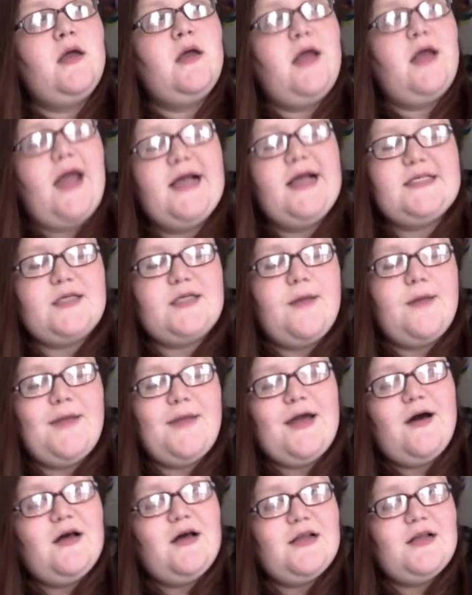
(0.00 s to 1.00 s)
It's not my
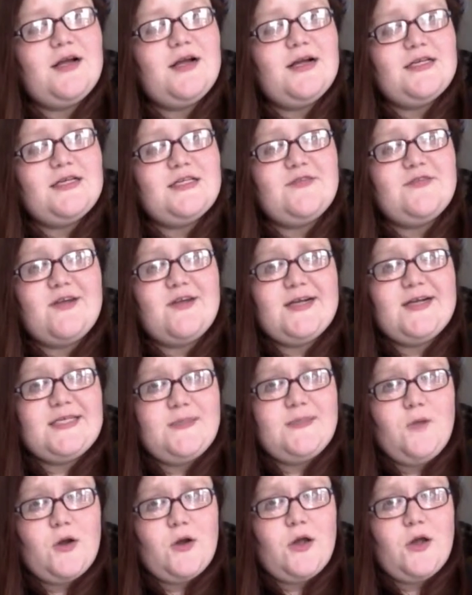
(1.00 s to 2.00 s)
colors. It's very
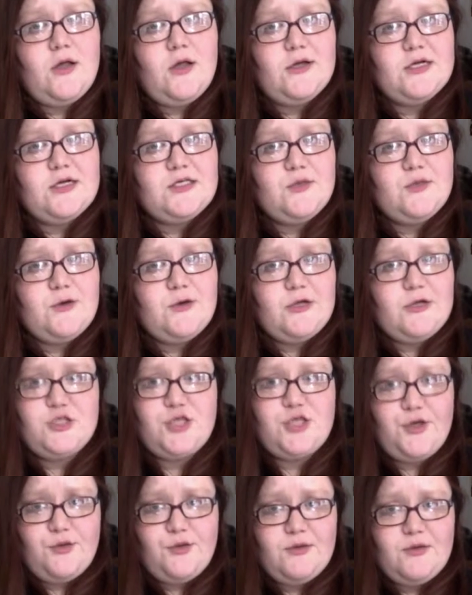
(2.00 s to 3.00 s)
similar colors to what I'll
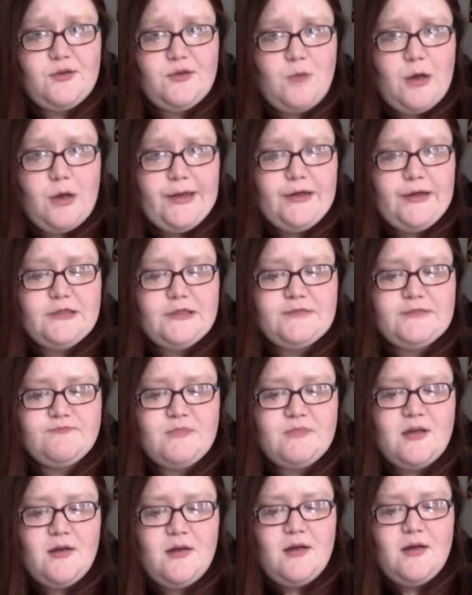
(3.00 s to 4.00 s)
show you in a while.
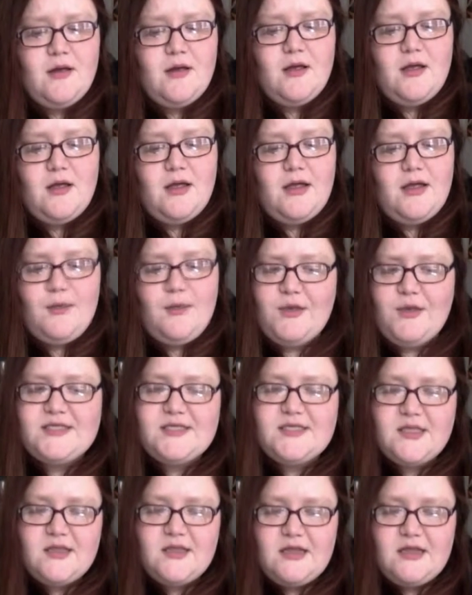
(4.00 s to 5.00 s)
It
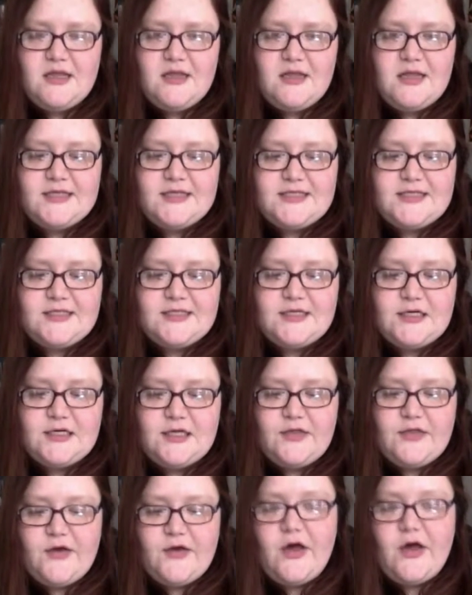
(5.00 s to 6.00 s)
wasn't that
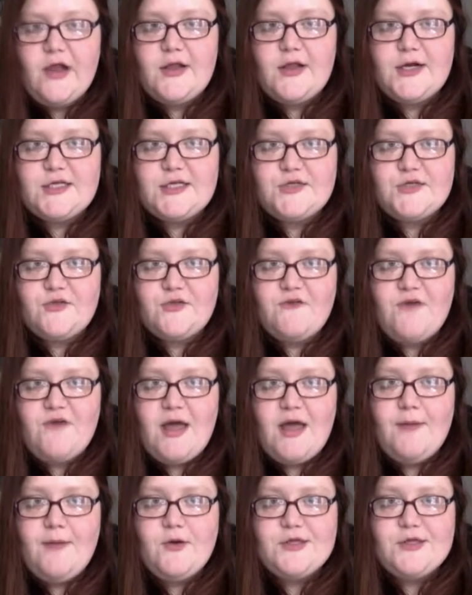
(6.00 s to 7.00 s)
necessarily the colors or the
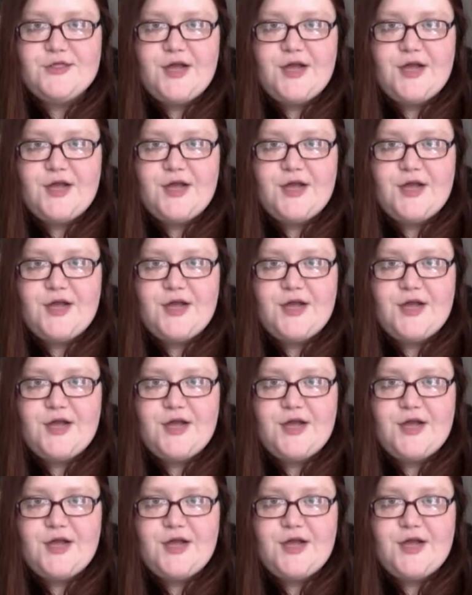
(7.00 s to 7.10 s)
fibers or